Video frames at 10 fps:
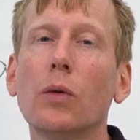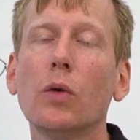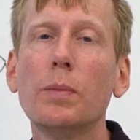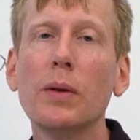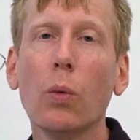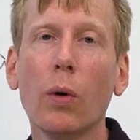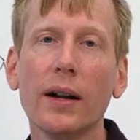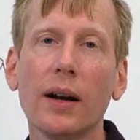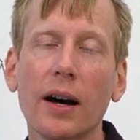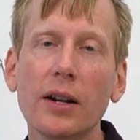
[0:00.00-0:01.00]
would be
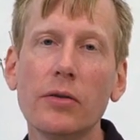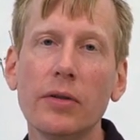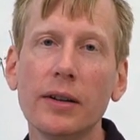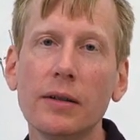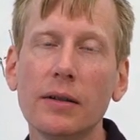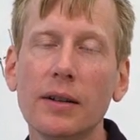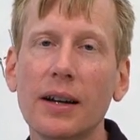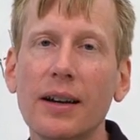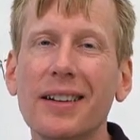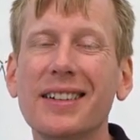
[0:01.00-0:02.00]
100
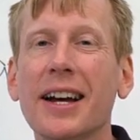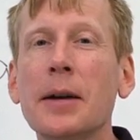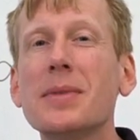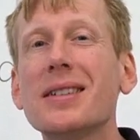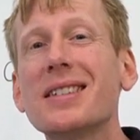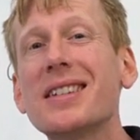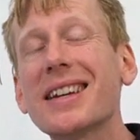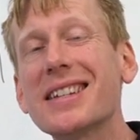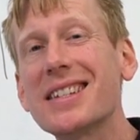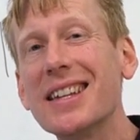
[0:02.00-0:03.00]
times
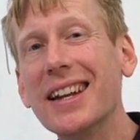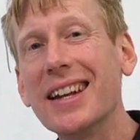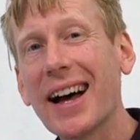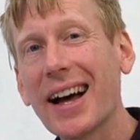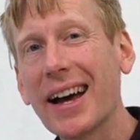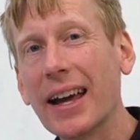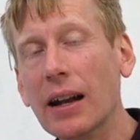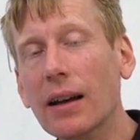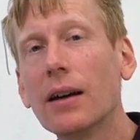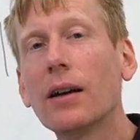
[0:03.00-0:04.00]

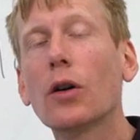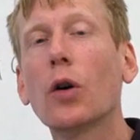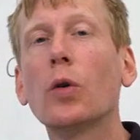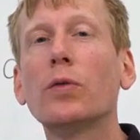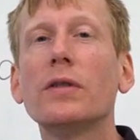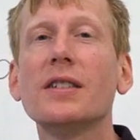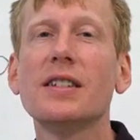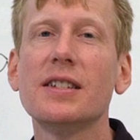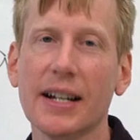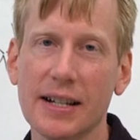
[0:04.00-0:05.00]
69 over
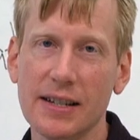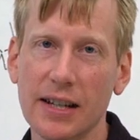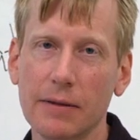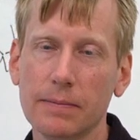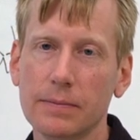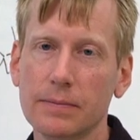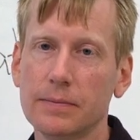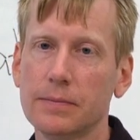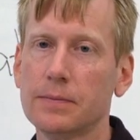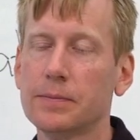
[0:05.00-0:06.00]
60.
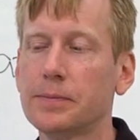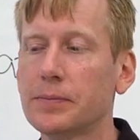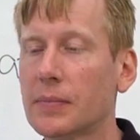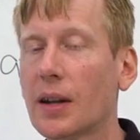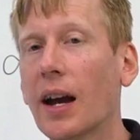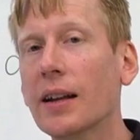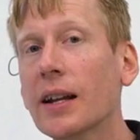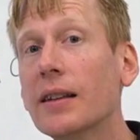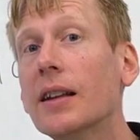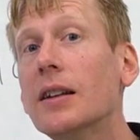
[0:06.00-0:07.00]
And
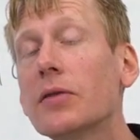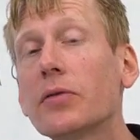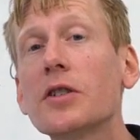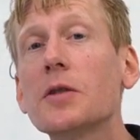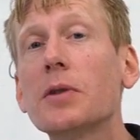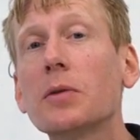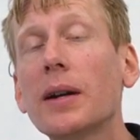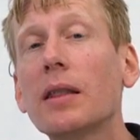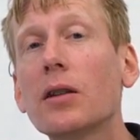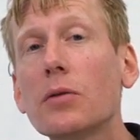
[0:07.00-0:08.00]
then the difference
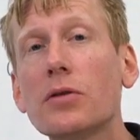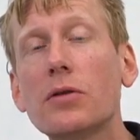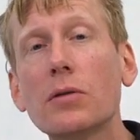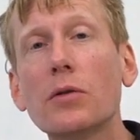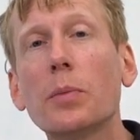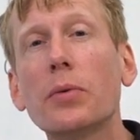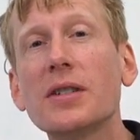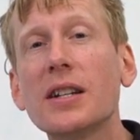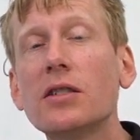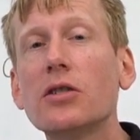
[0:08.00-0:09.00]
between those two, the
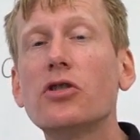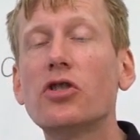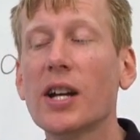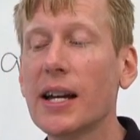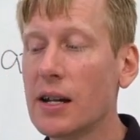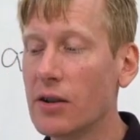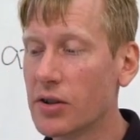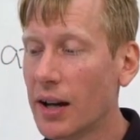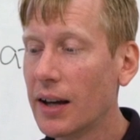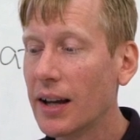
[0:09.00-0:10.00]
percentage
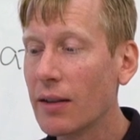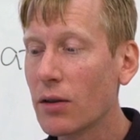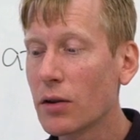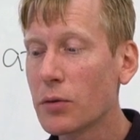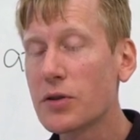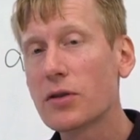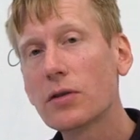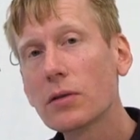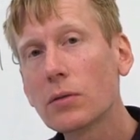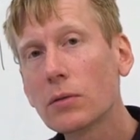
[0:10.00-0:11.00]
change in those
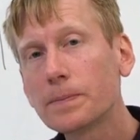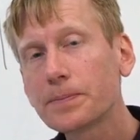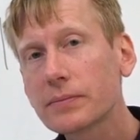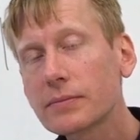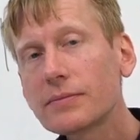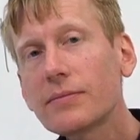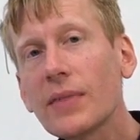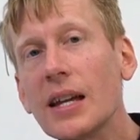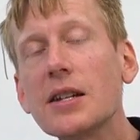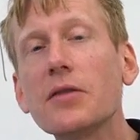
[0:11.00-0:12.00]
two,
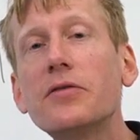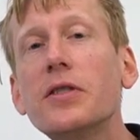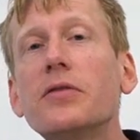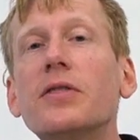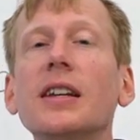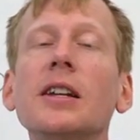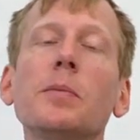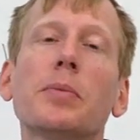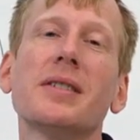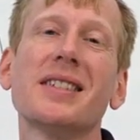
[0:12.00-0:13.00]
is a
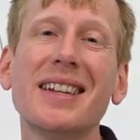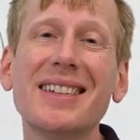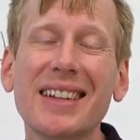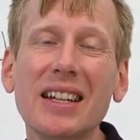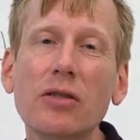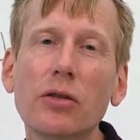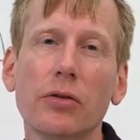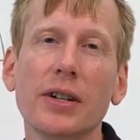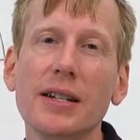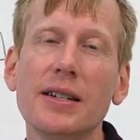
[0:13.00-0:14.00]
15%
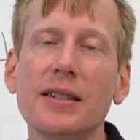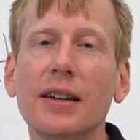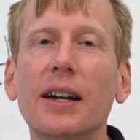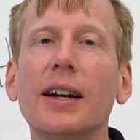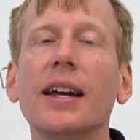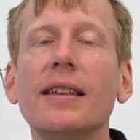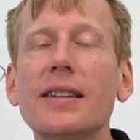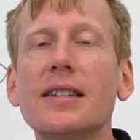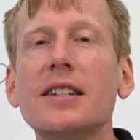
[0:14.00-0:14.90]
increase in the